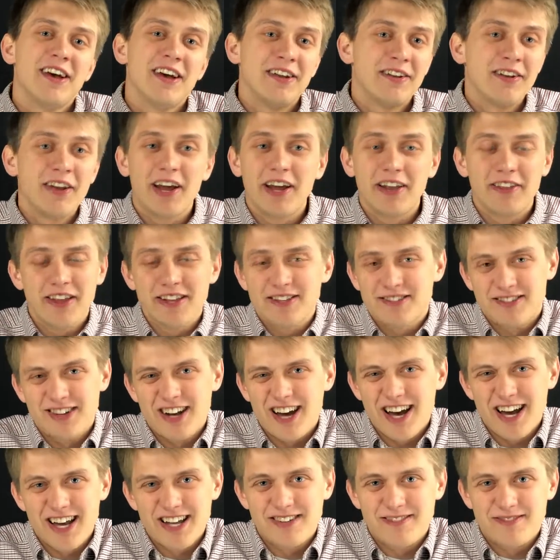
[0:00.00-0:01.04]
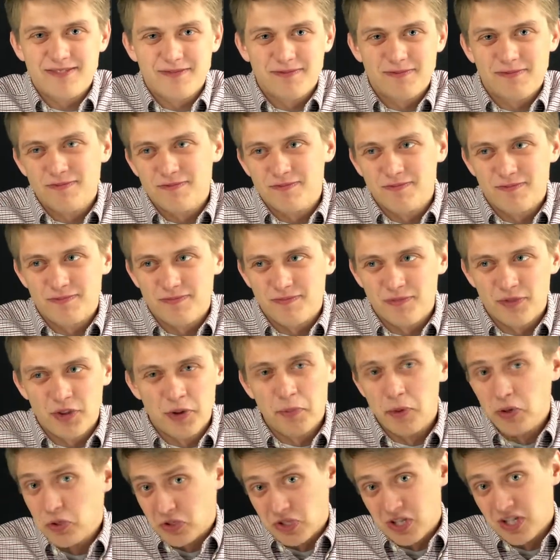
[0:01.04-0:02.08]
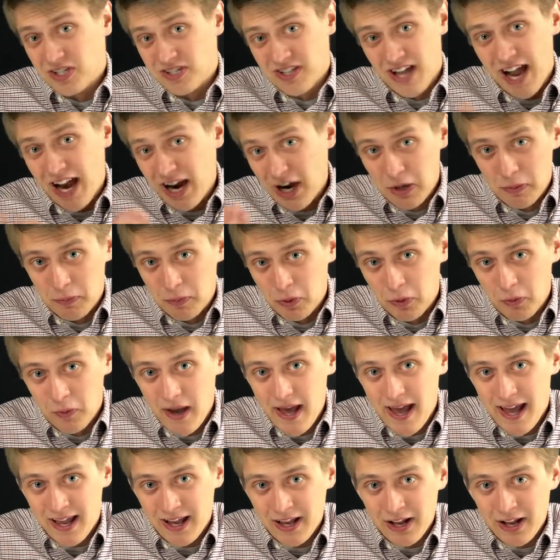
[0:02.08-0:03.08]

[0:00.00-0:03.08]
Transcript: not the most desirable way.